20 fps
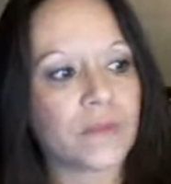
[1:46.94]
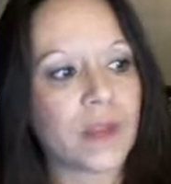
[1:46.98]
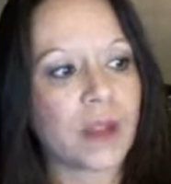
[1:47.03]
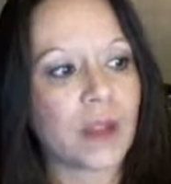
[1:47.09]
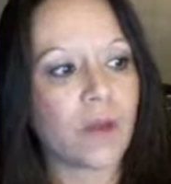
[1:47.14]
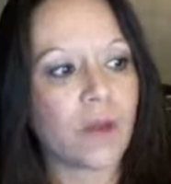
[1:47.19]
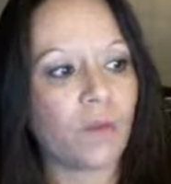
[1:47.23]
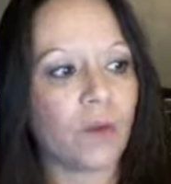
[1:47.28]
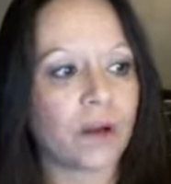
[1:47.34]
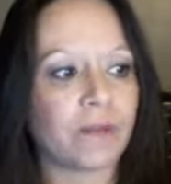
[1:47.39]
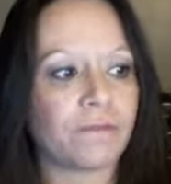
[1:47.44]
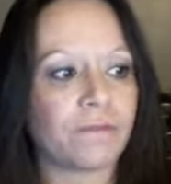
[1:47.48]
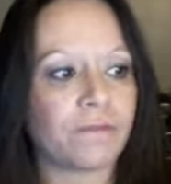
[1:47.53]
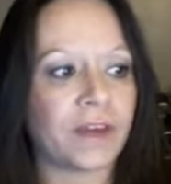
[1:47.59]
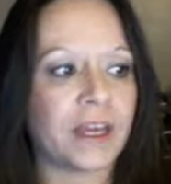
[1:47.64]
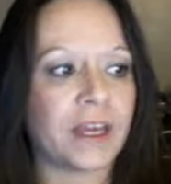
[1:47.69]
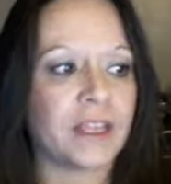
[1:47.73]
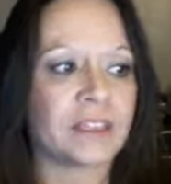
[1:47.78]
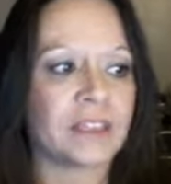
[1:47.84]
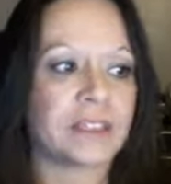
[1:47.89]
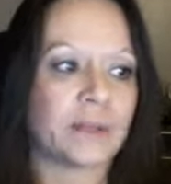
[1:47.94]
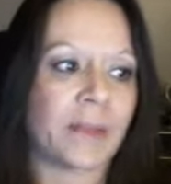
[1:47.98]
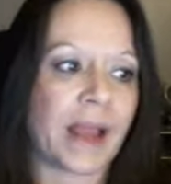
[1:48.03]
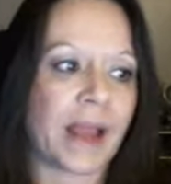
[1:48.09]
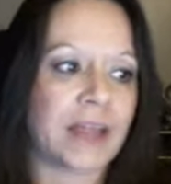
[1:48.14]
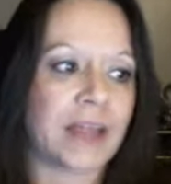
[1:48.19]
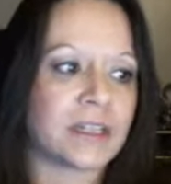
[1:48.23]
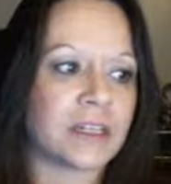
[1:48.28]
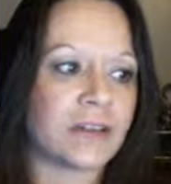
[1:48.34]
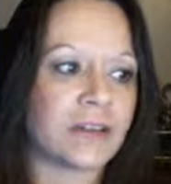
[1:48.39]
what it feeds, the
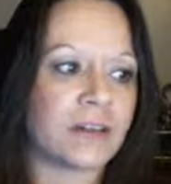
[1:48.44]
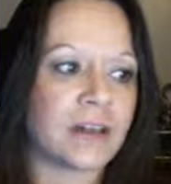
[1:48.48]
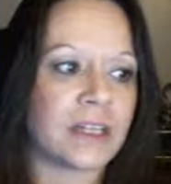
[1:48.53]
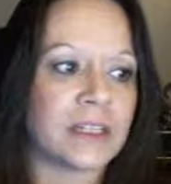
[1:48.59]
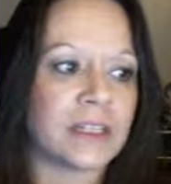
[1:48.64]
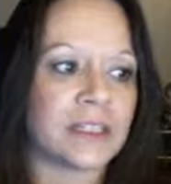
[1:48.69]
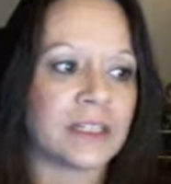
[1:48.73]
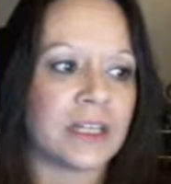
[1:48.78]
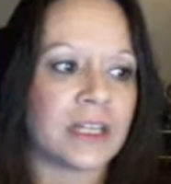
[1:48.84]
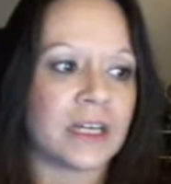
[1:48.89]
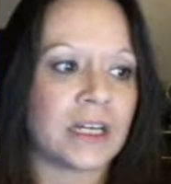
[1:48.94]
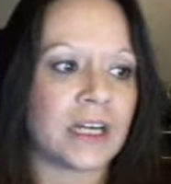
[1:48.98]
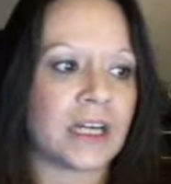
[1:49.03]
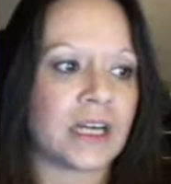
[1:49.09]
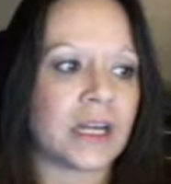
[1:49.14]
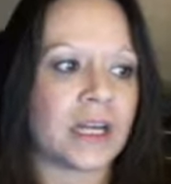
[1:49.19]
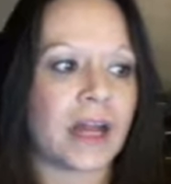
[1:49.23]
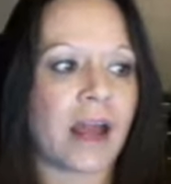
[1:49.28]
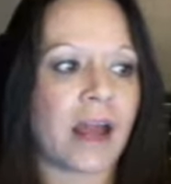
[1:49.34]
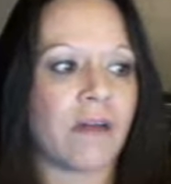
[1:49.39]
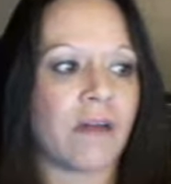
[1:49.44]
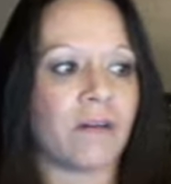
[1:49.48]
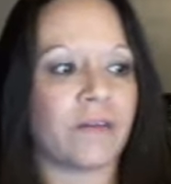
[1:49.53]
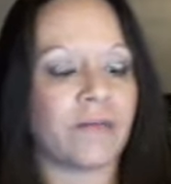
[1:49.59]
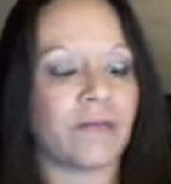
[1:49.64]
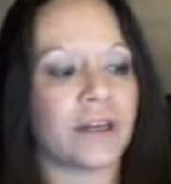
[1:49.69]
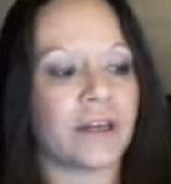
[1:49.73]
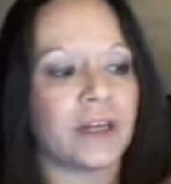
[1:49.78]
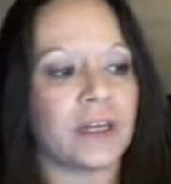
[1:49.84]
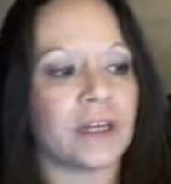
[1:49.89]
bacteria in it, how it
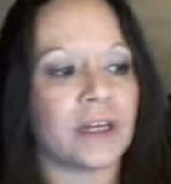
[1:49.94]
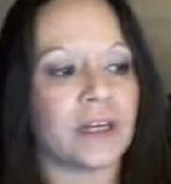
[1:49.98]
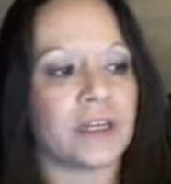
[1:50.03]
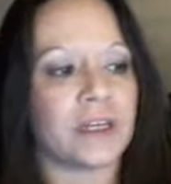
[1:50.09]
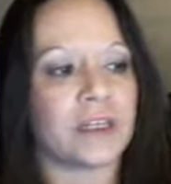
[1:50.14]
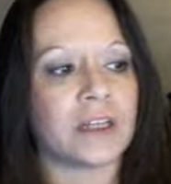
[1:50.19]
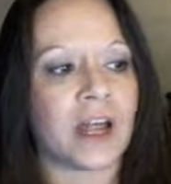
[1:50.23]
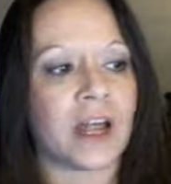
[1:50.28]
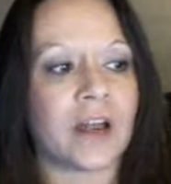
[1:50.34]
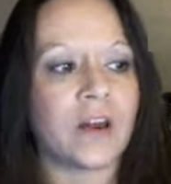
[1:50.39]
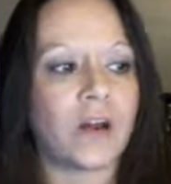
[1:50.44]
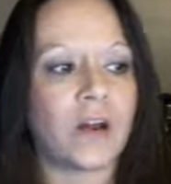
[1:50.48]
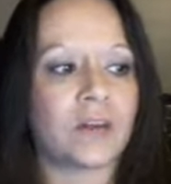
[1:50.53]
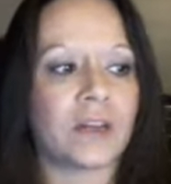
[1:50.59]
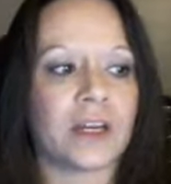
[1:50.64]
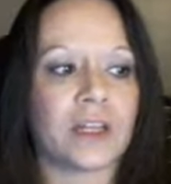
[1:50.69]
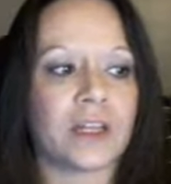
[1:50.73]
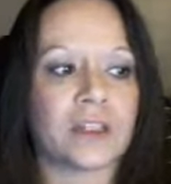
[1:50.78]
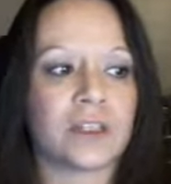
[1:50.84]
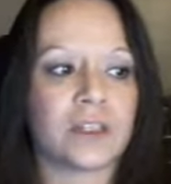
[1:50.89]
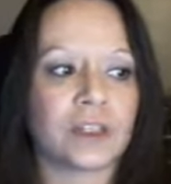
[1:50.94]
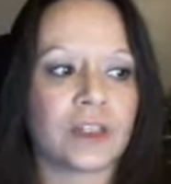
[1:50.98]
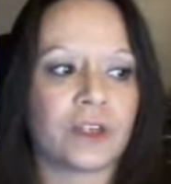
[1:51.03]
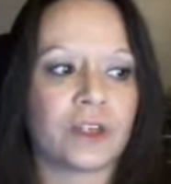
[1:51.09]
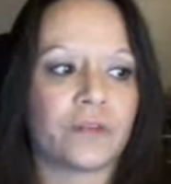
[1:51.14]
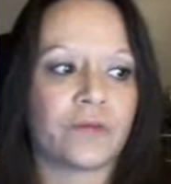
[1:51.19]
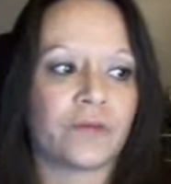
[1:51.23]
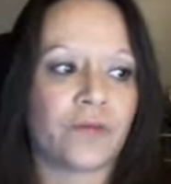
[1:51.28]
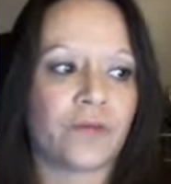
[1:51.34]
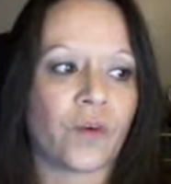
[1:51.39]
feeds. I know that it's
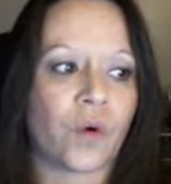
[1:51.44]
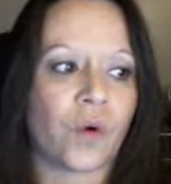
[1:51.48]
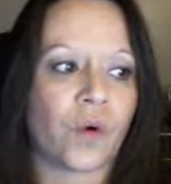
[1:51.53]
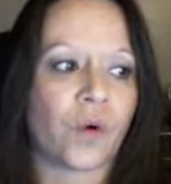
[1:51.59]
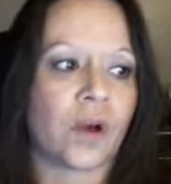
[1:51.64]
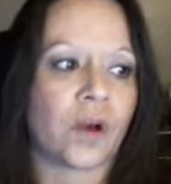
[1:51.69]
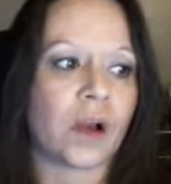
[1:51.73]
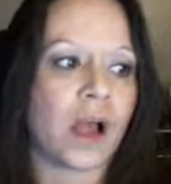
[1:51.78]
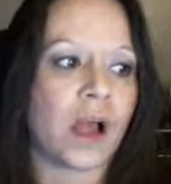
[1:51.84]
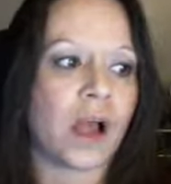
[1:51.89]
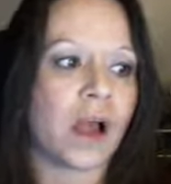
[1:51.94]
good for